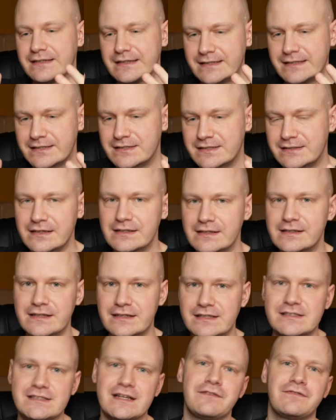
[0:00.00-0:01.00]
is still
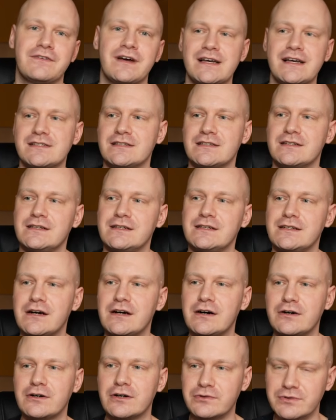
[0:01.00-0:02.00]
in self-custody,
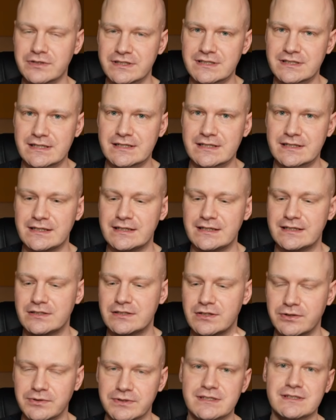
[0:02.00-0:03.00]
holds his keys,
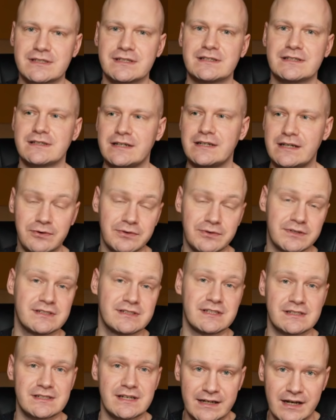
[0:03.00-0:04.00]
holds his and owns
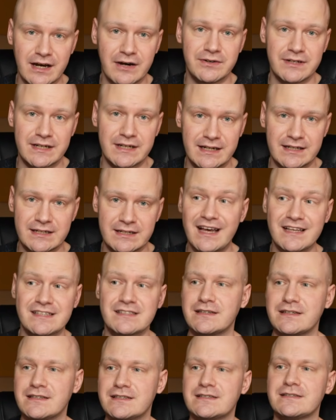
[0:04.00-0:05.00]
his account and
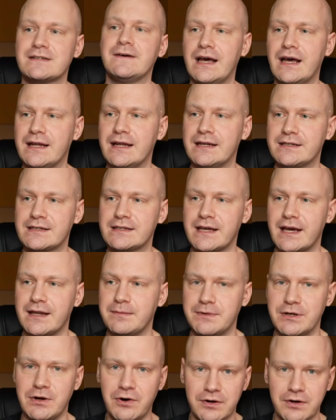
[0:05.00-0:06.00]
assets, and can
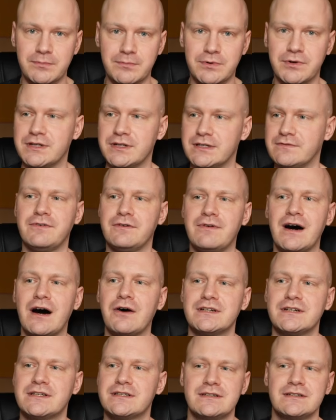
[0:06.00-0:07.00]
be onboarded
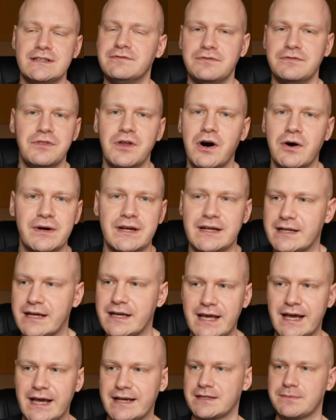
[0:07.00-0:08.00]
without even knowing that
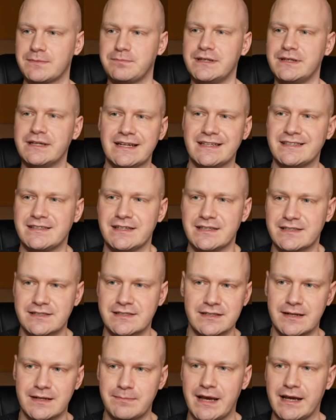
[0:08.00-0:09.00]
XRP exists
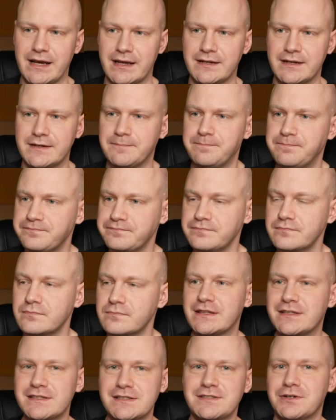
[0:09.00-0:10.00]
in the backend. But
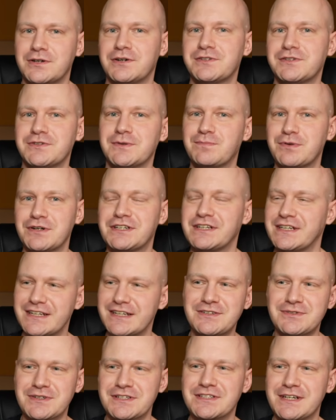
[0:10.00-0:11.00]
this is also pretty
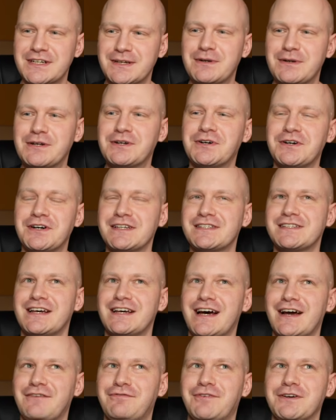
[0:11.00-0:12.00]
interesting because
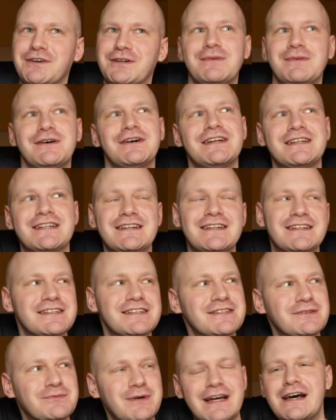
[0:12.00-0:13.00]
I thought about it in
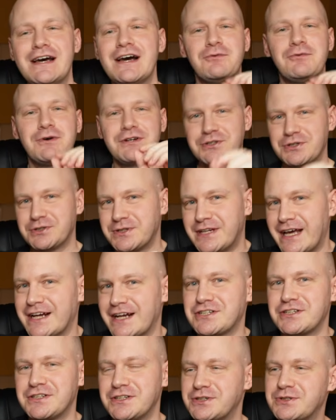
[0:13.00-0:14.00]
this way, what you could
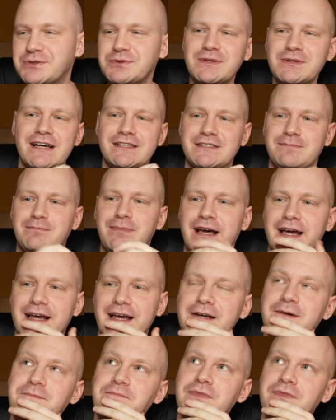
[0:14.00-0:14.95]
actually do as a bank.